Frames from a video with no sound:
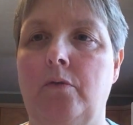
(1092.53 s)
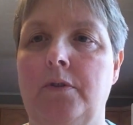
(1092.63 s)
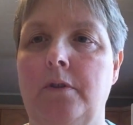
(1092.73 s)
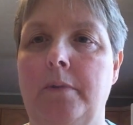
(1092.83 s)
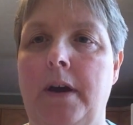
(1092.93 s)

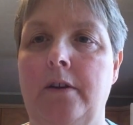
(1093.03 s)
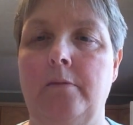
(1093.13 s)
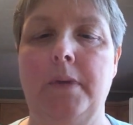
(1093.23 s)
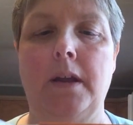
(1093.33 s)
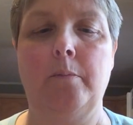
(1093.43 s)
with the
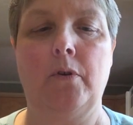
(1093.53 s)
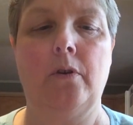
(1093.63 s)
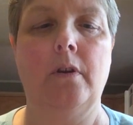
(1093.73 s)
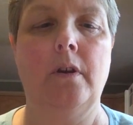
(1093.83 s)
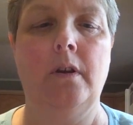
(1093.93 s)
patterned
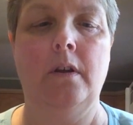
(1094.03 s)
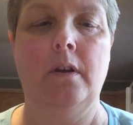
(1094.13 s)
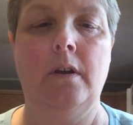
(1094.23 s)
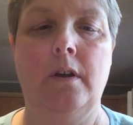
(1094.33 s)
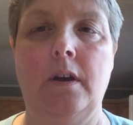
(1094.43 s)
paper,
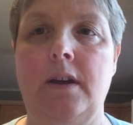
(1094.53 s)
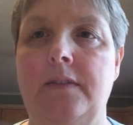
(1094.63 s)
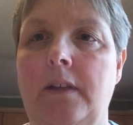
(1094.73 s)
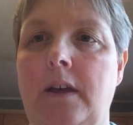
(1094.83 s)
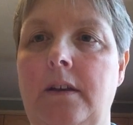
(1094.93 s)

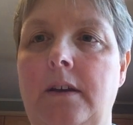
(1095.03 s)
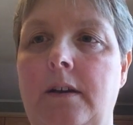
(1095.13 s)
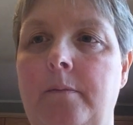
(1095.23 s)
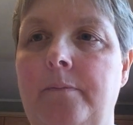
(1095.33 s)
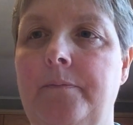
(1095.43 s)
and
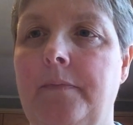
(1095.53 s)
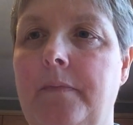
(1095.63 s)
then